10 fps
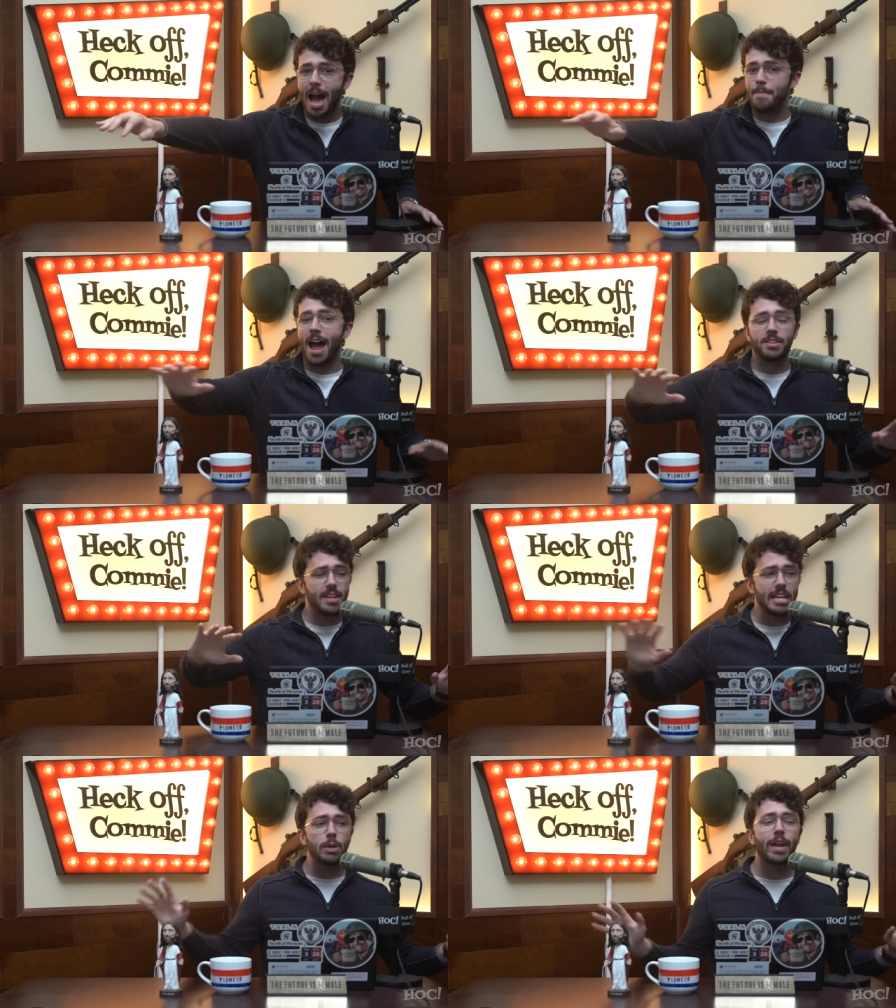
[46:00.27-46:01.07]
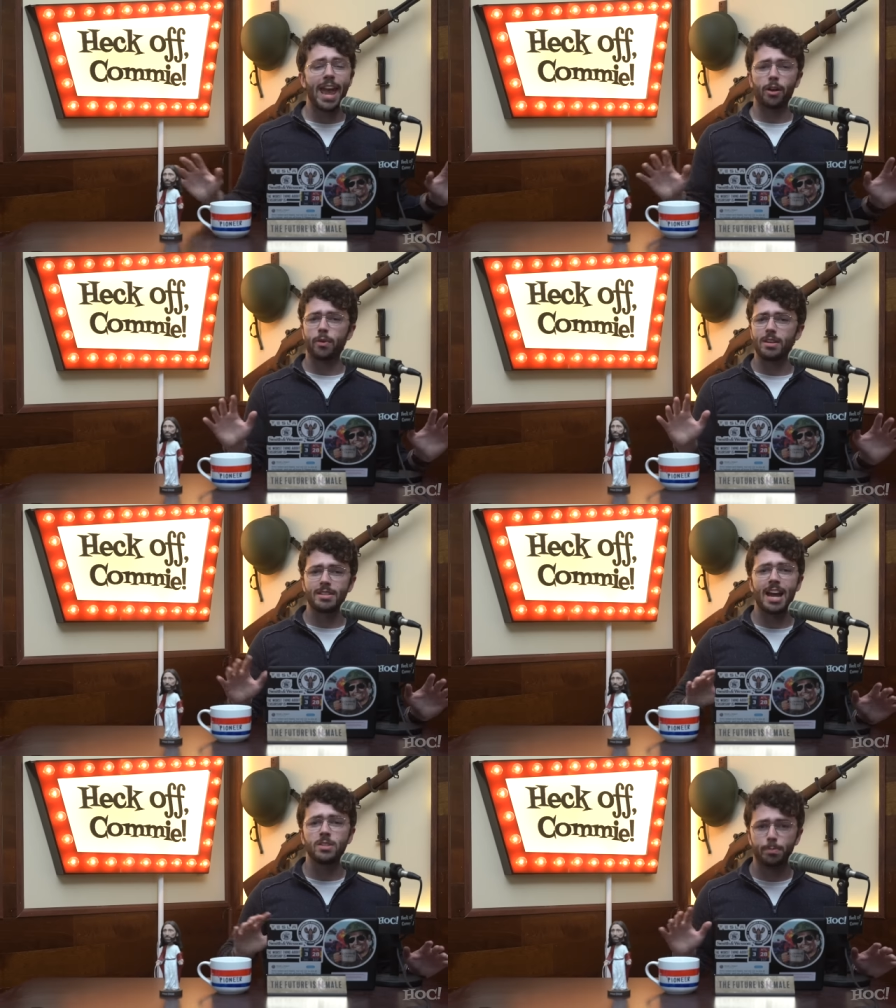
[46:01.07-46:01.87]
I'm not saying you can't
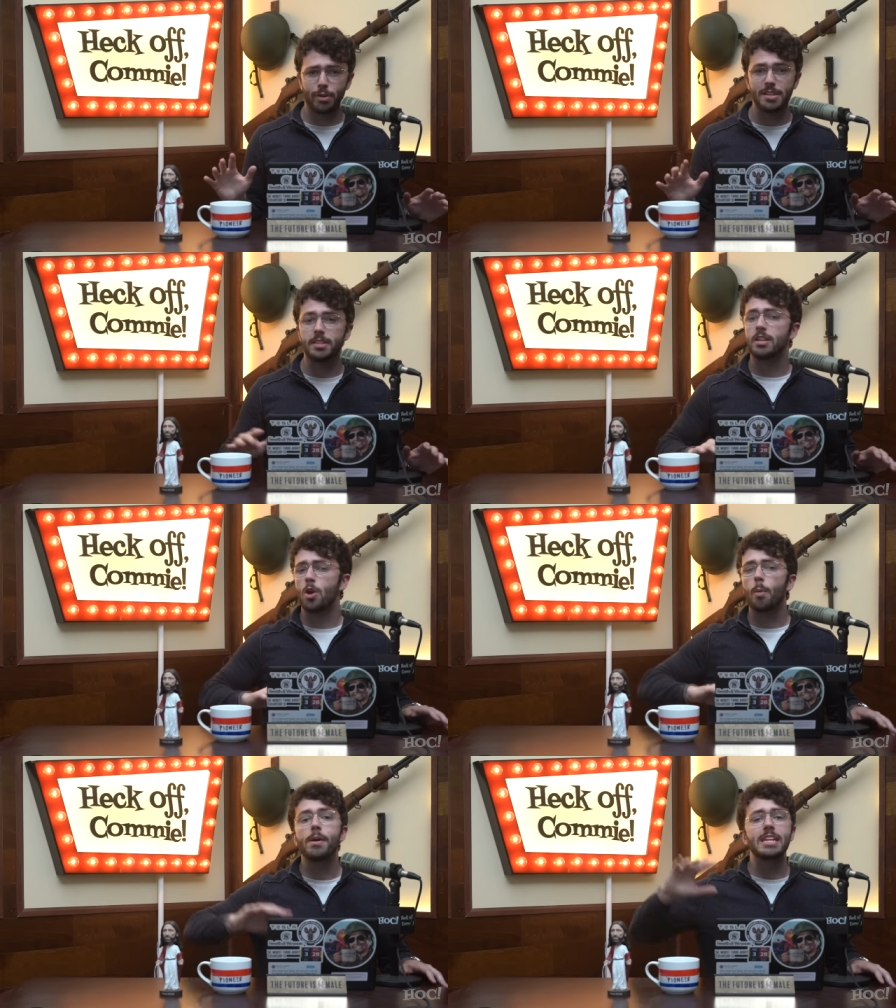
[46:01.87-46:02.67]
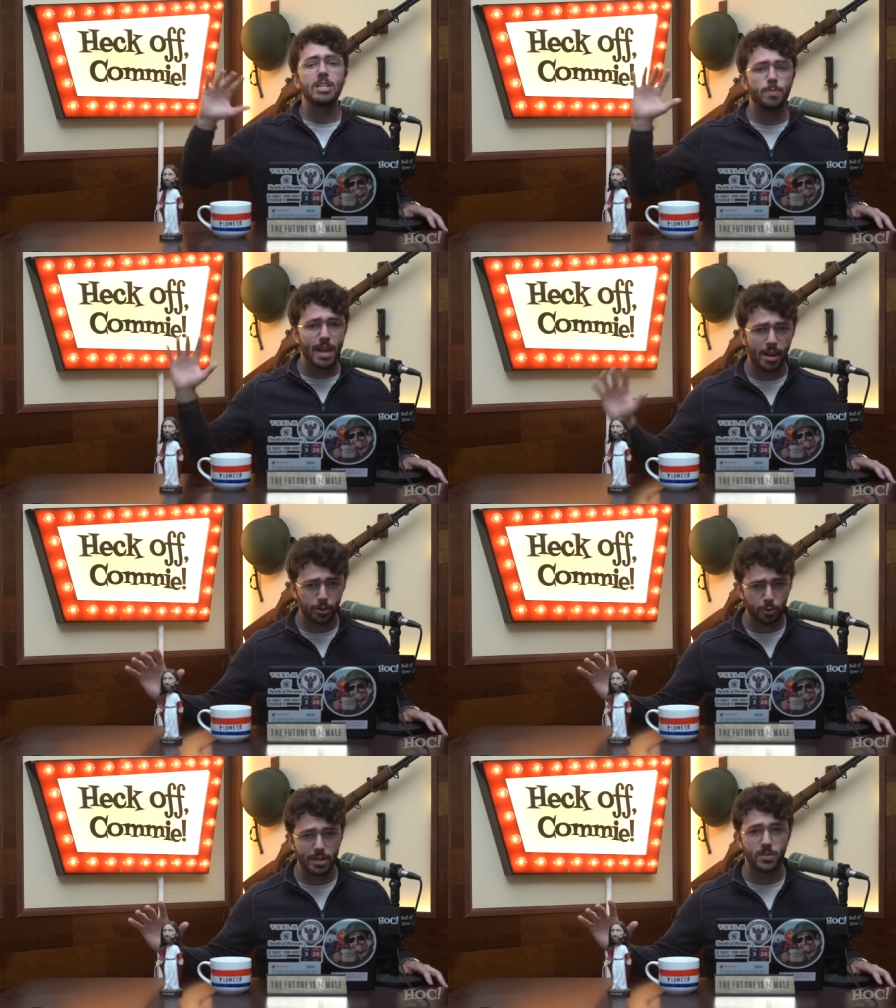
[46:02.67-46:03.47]
criticize the president. Nobody is
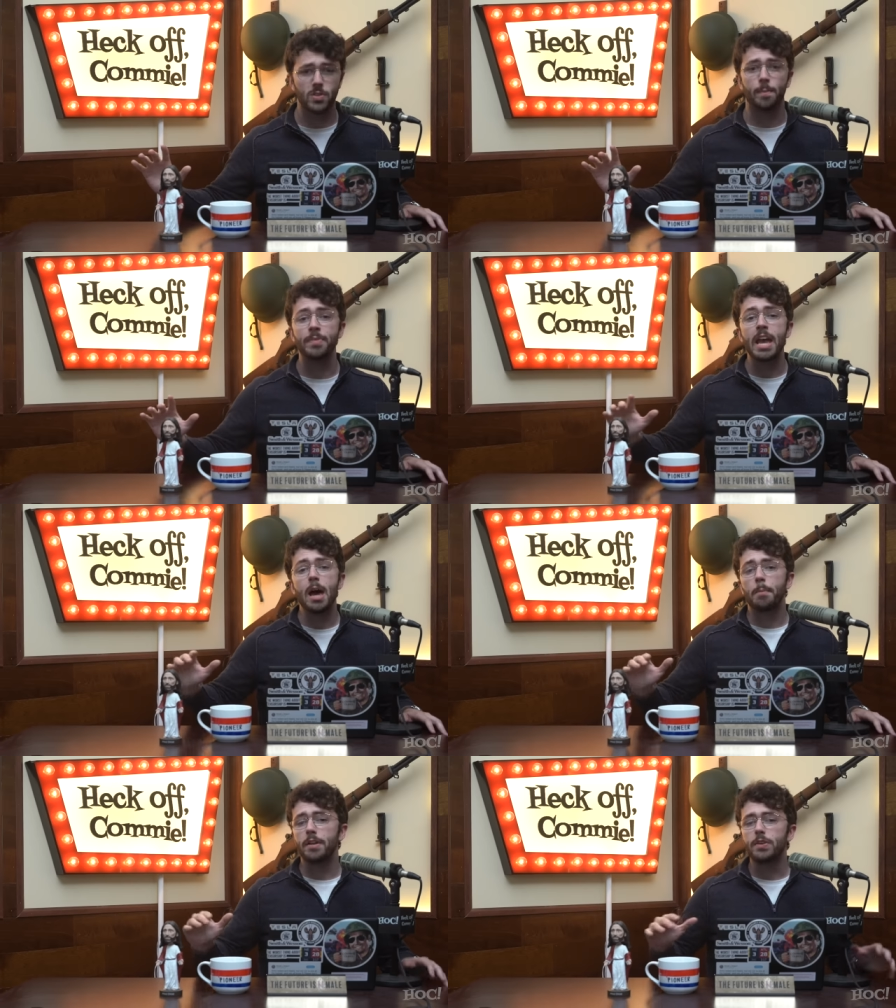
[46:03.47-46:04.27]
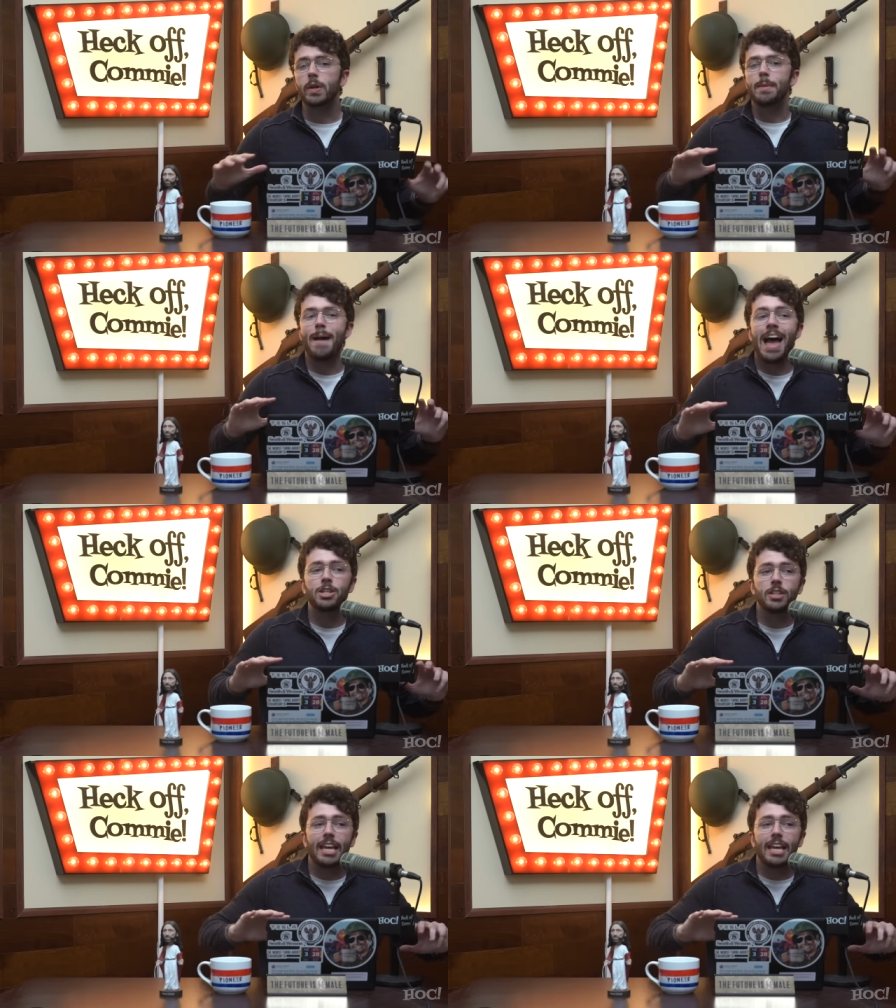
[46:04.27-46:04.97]
beyond criticism. But if you can imagine